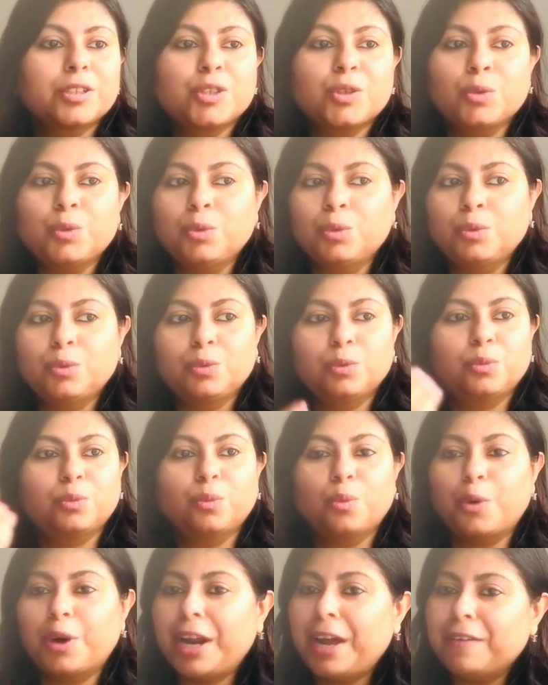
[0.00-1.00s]
do
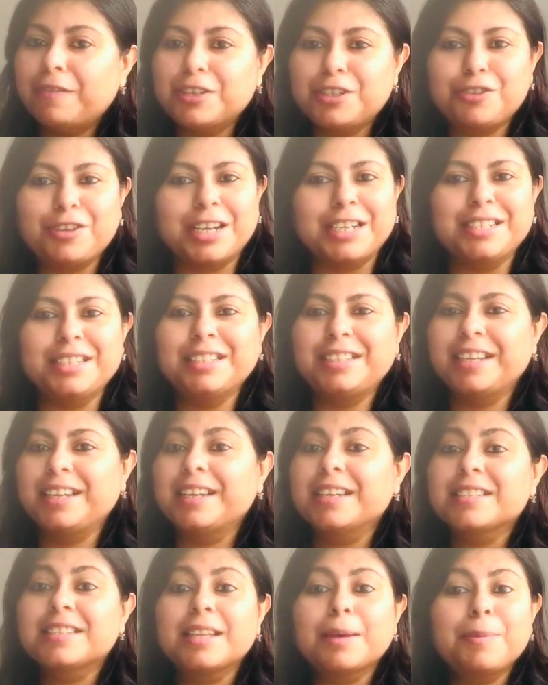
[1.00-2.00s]
whatever trendy thing
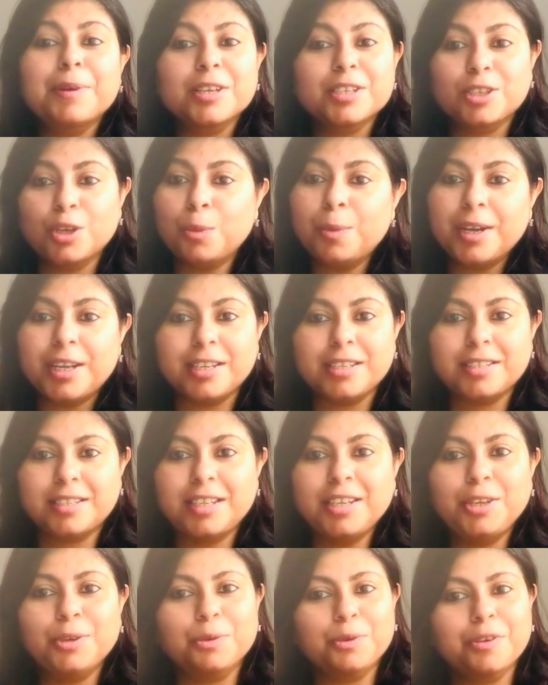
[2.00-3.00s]
is there, because nobody is
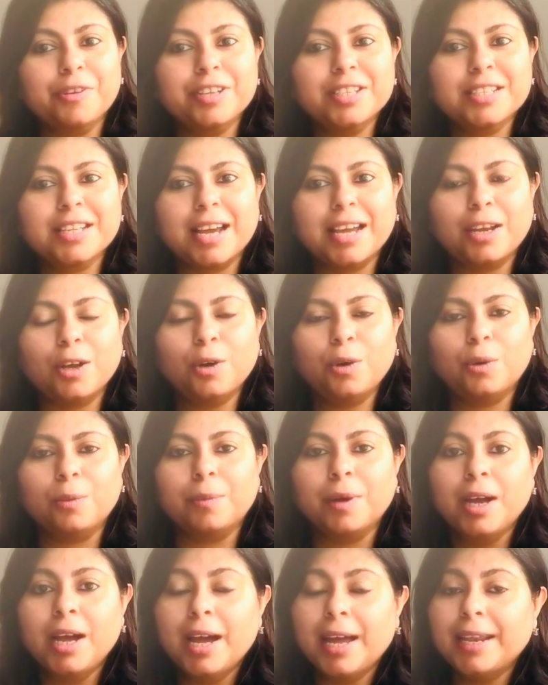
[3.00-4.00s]
seeing you. You're inside
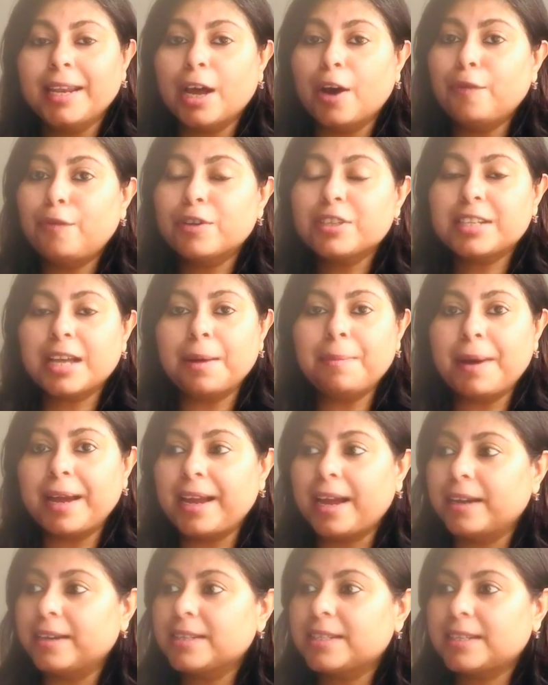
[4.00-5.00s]
home. Now, for some, I
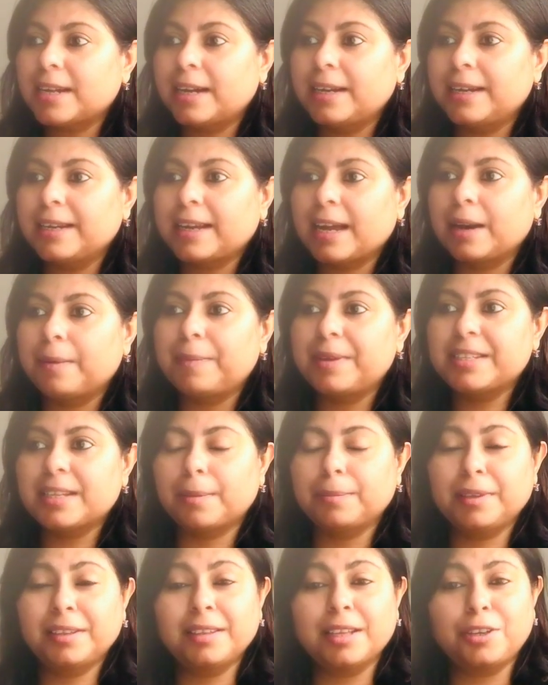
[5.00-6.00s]
understand it can be
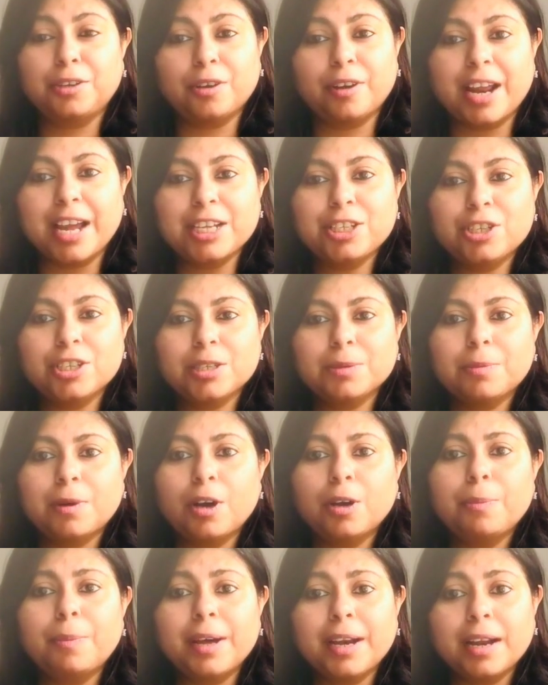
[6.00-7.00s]
something that you're anxious
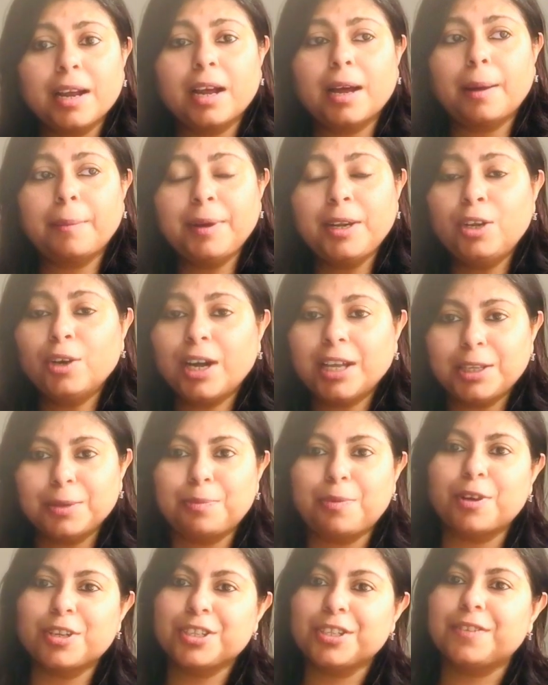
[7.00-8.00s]
about, but I mean, look at the
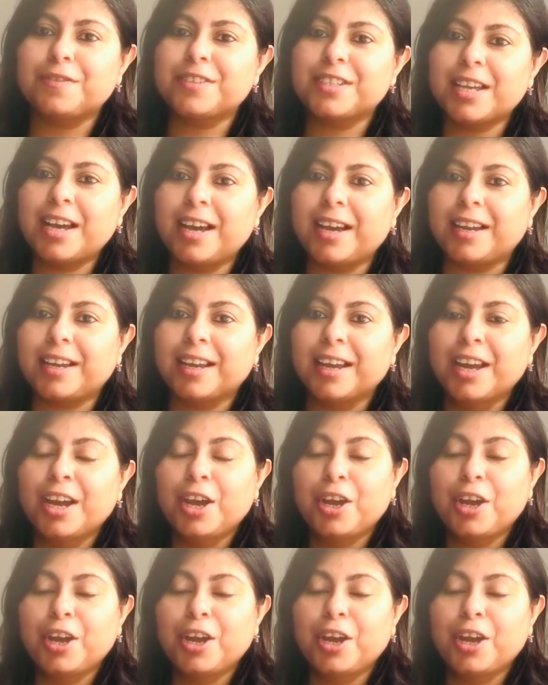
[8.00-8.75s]
positive side.